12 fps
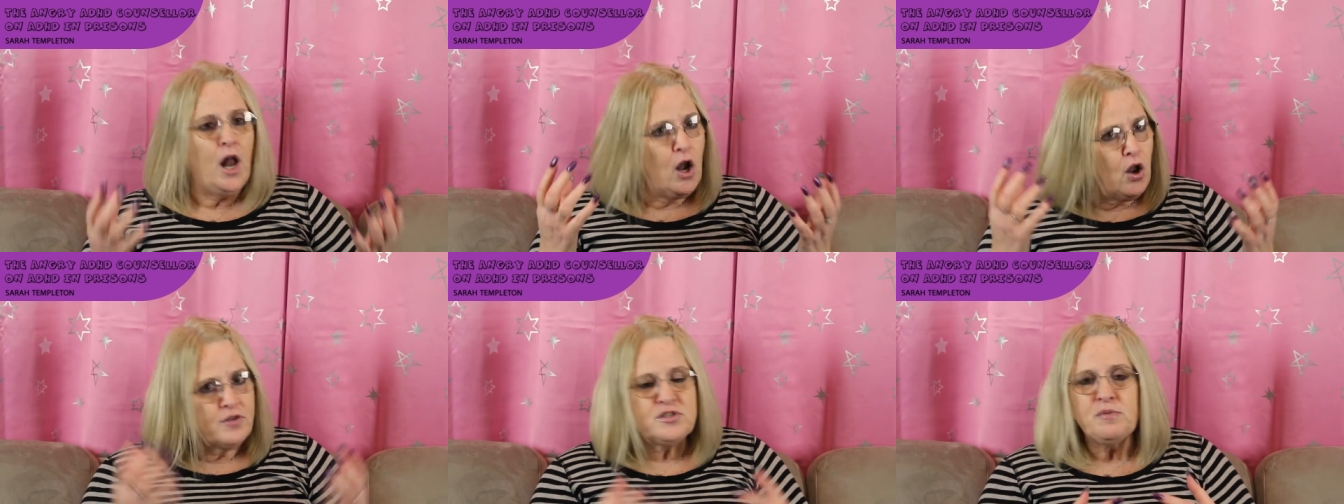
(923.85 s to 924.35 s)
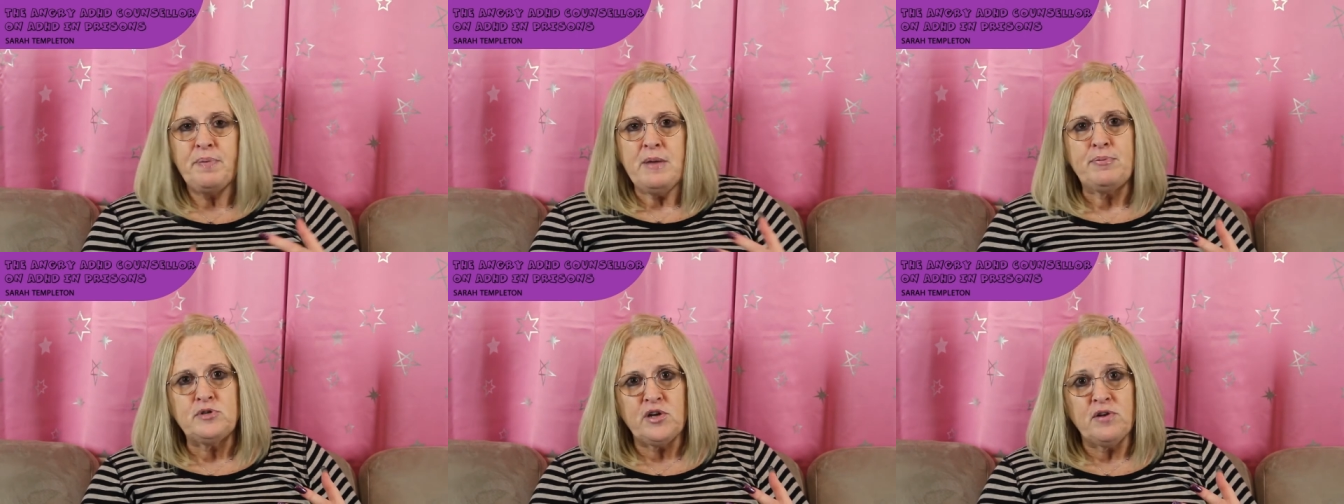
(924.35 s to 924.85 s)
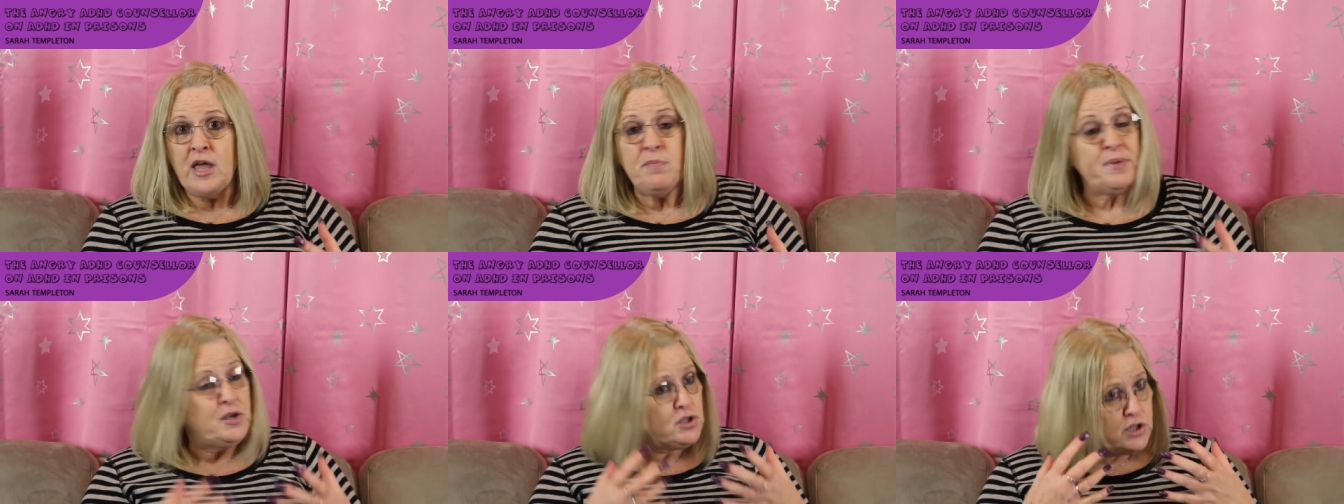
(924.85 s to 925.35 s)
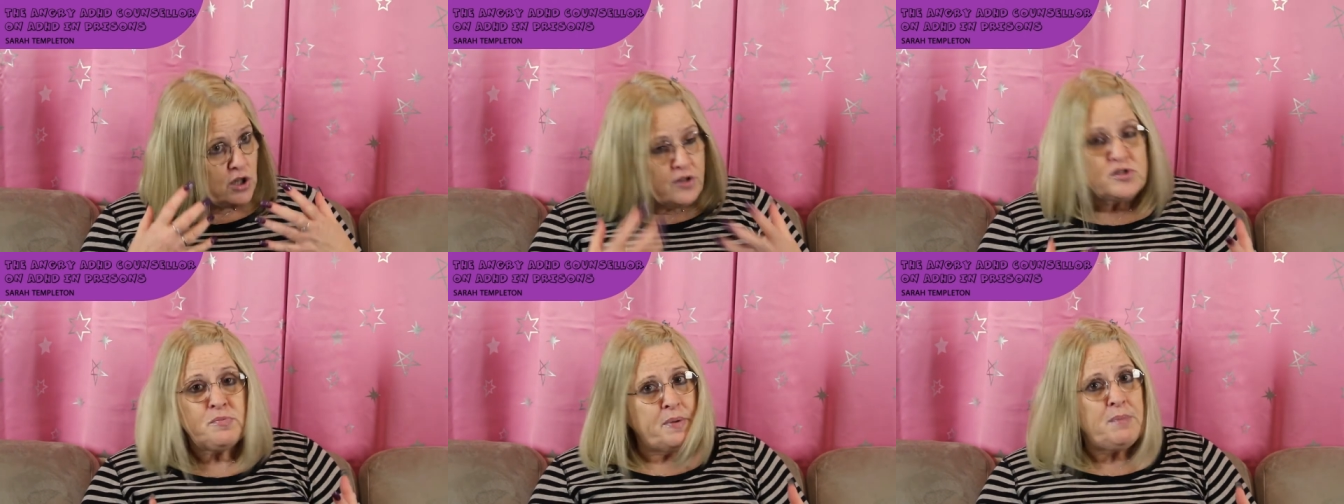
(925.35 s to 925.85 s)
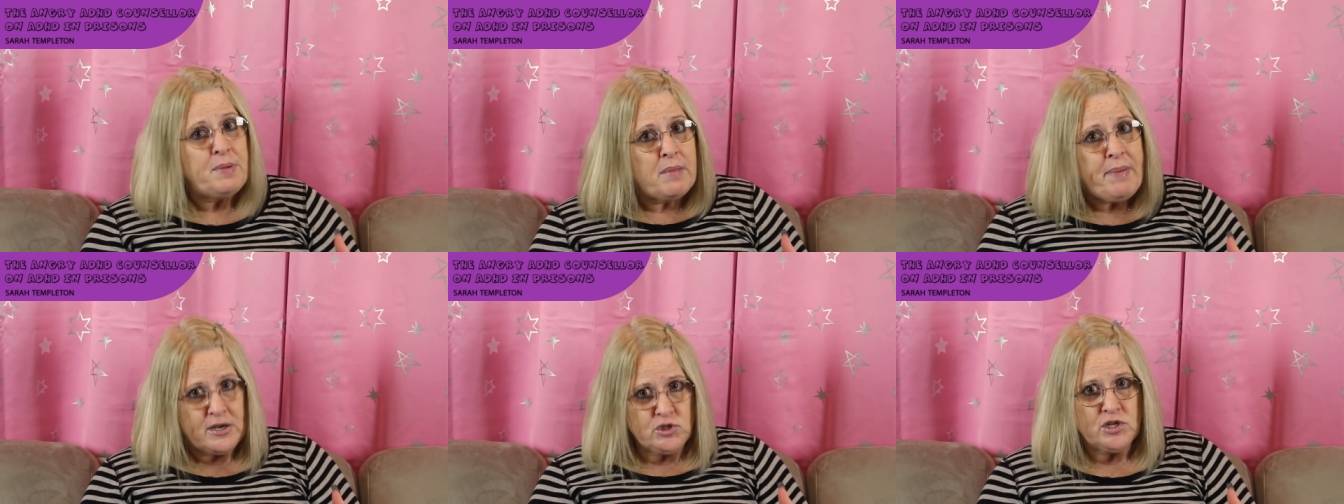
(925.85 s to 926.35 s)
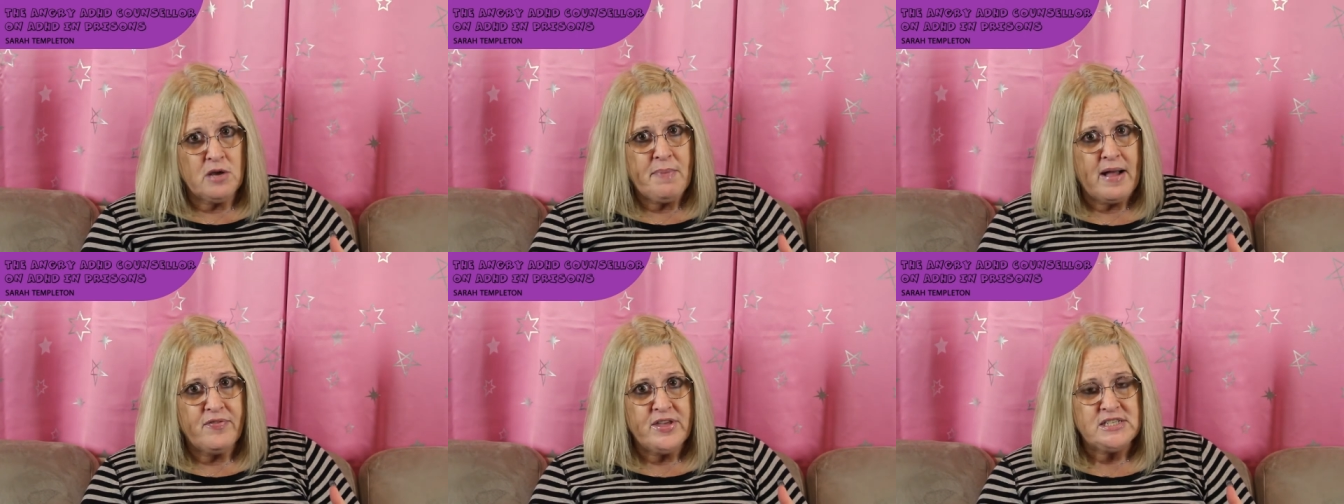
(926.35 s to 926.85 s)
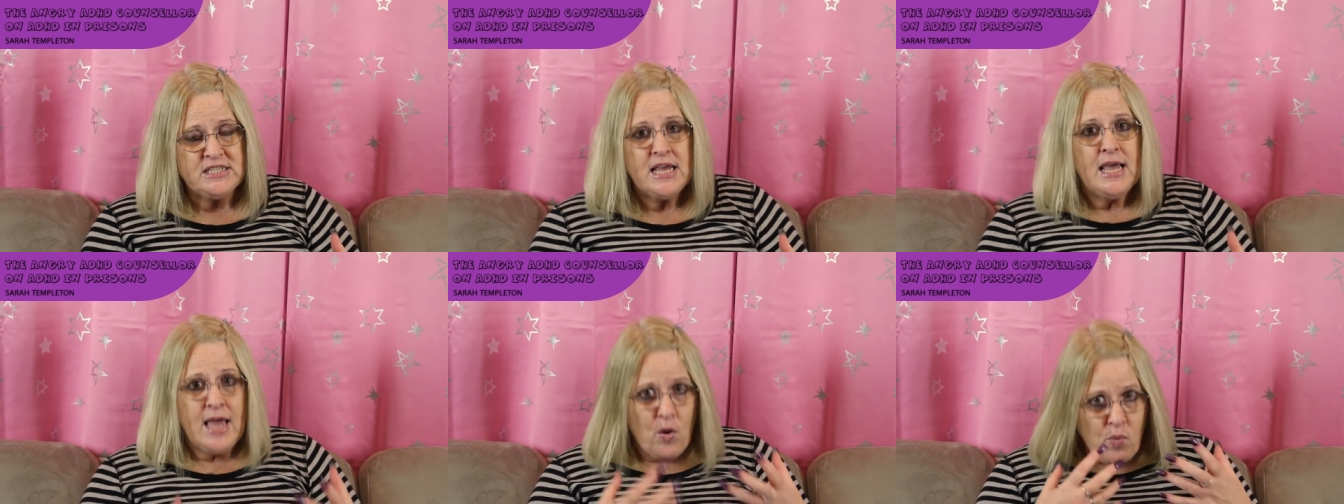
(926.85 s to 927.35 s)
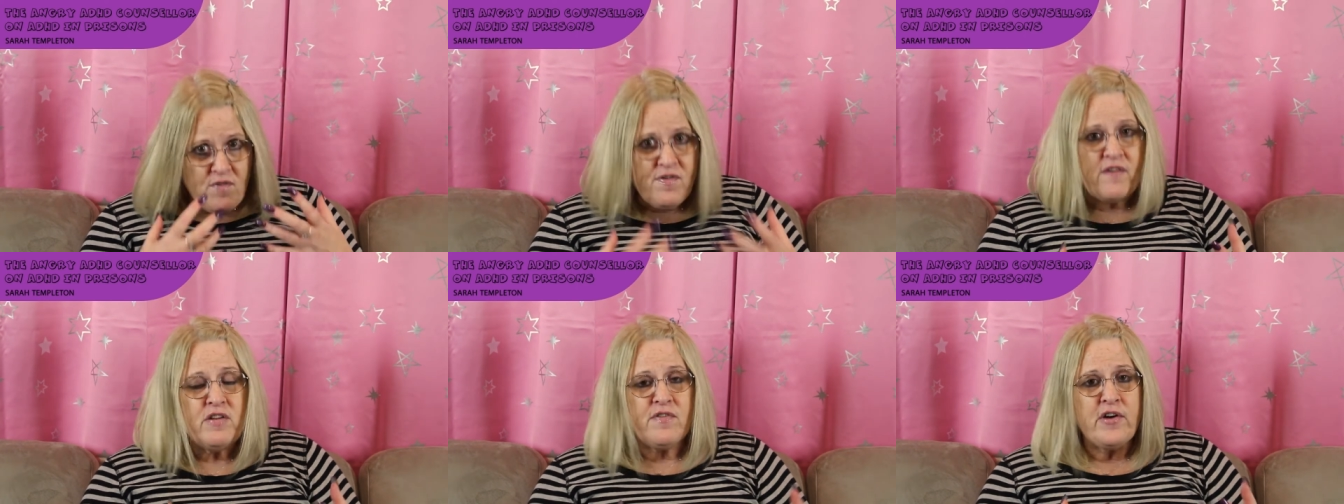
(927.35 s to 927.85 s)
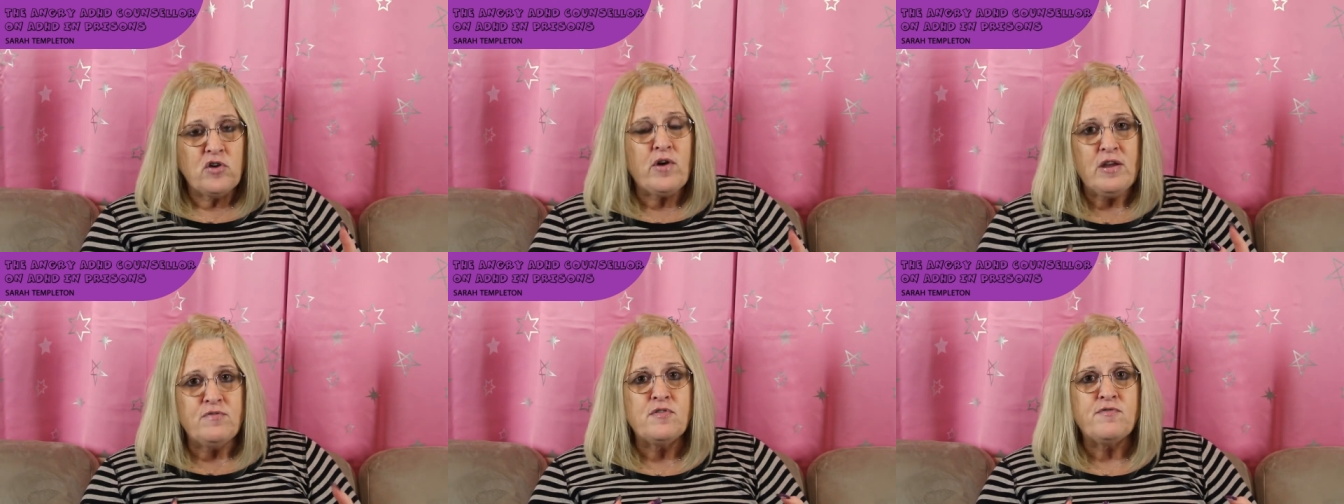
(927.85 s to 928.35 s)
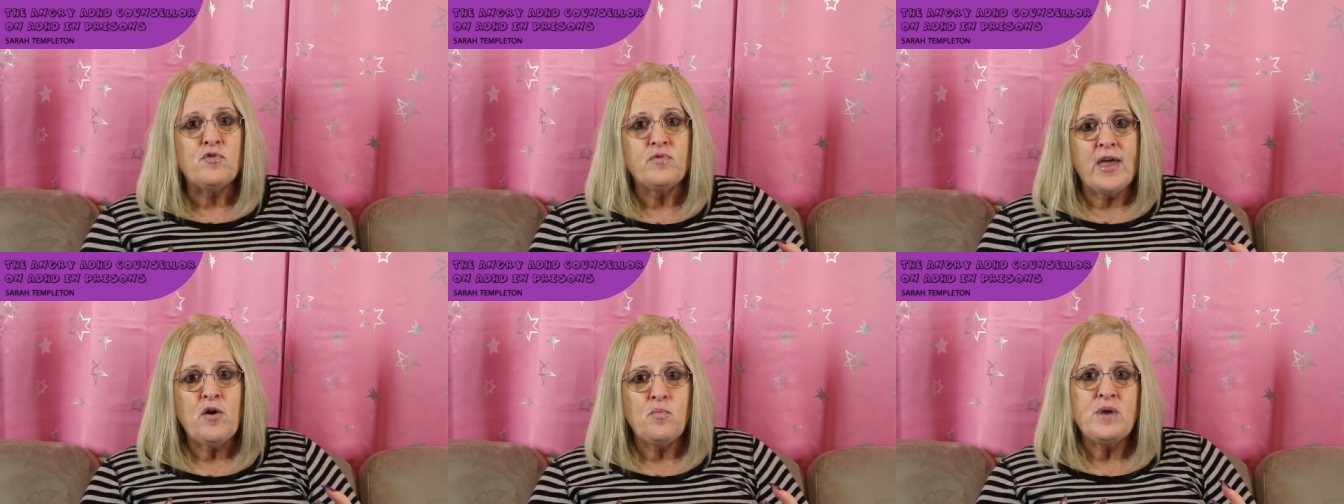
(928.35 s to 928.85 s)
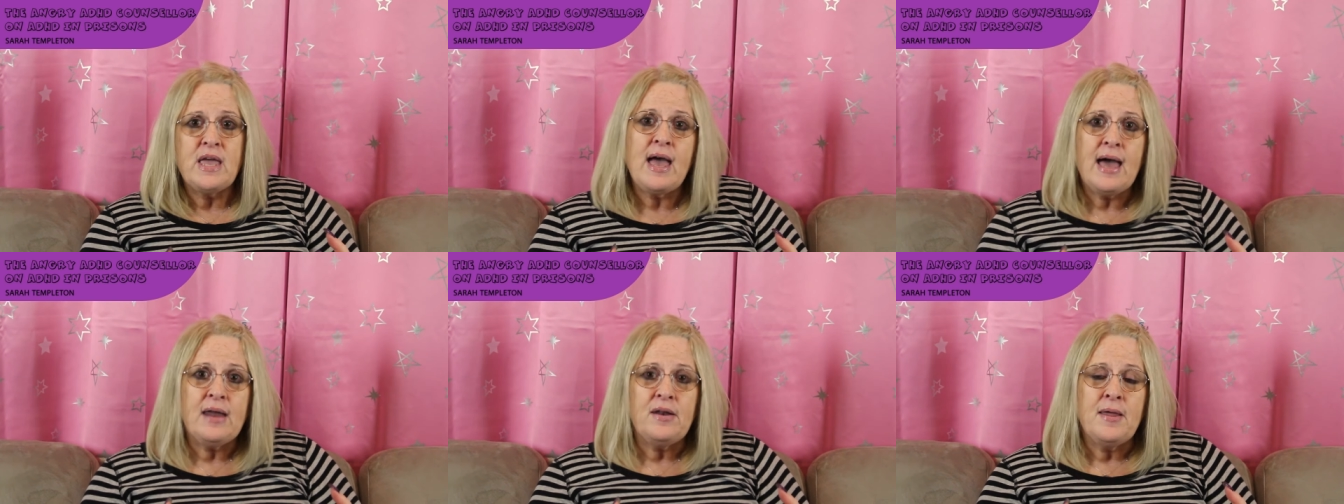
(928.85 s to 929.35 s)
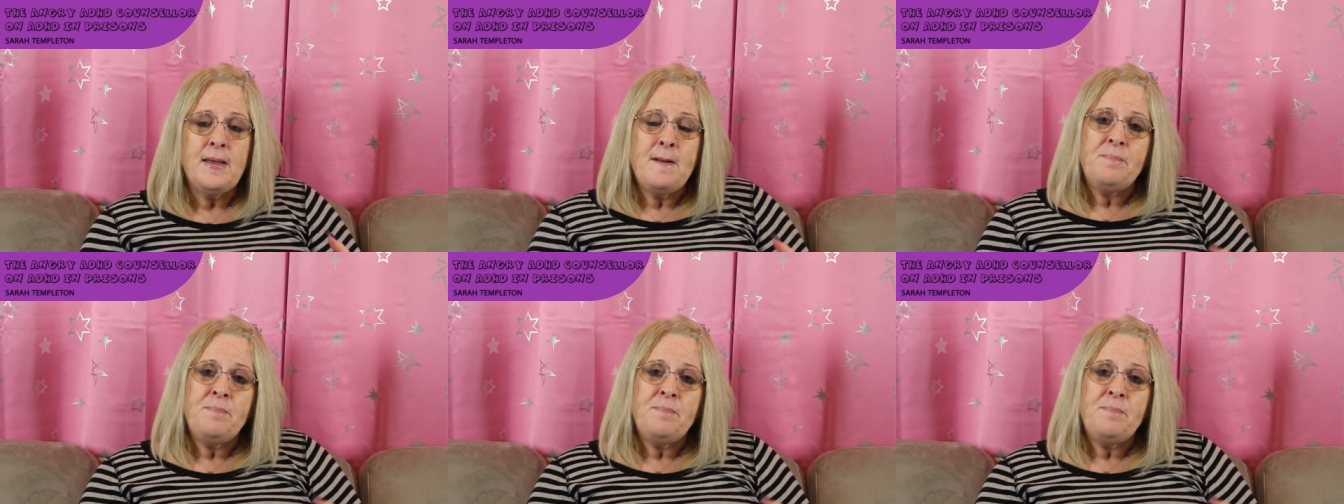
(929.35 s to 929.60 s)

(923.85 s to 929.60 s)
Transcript: Lots of people donate because lots of people are passionate about this, and we're very, very grateful for all the help we can.